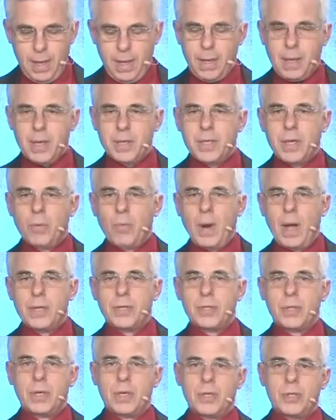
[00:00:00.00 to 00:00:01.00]
because he
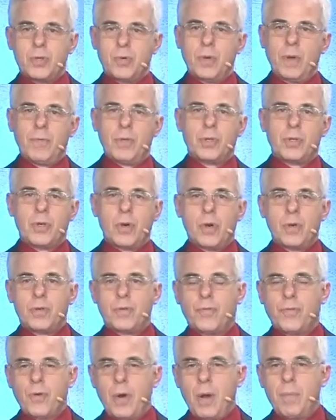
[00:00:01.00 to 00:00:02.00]
writes the history of the
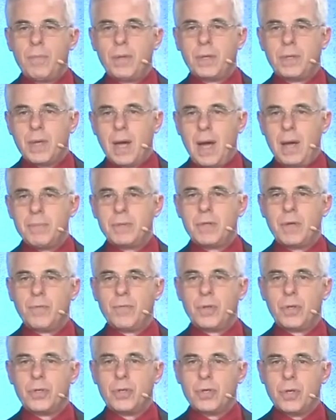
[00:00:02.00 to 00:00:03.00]
church from the times of
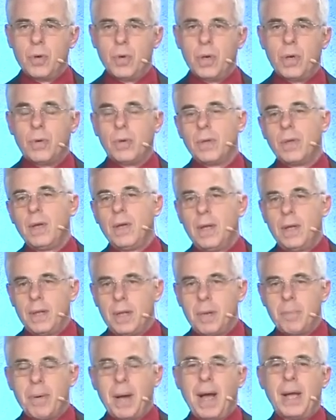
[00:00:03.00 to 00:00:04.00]
Yeshua or
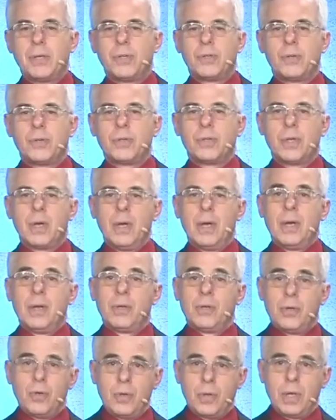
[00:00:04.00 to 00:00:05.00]
the apostles
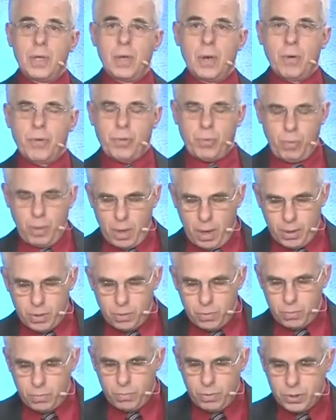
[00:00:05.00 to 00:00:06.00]
to the year
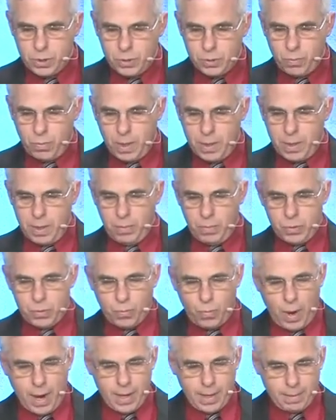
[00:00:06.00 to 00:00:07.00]
300, which is when he was
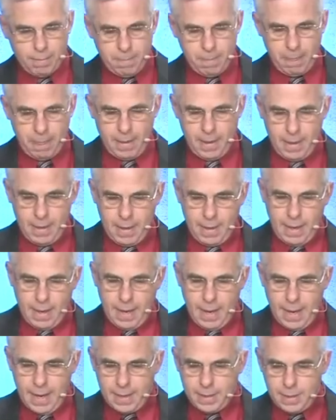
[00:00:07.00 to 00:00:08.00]
writing.
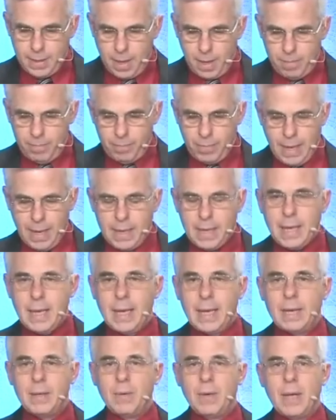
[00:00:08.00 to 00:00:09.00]
And
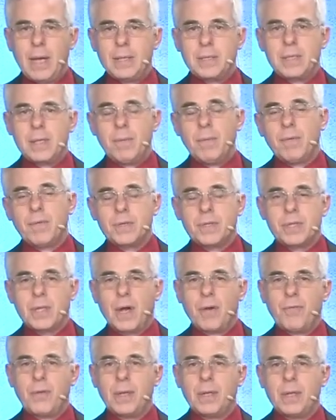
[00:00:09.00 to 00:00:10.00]
some of the
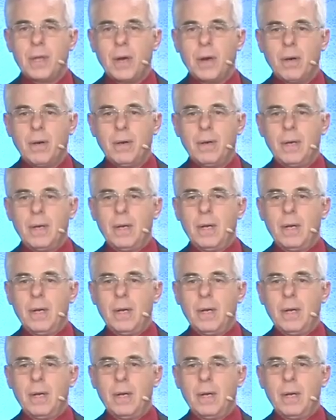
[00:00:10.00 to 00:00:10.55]
stuff in there,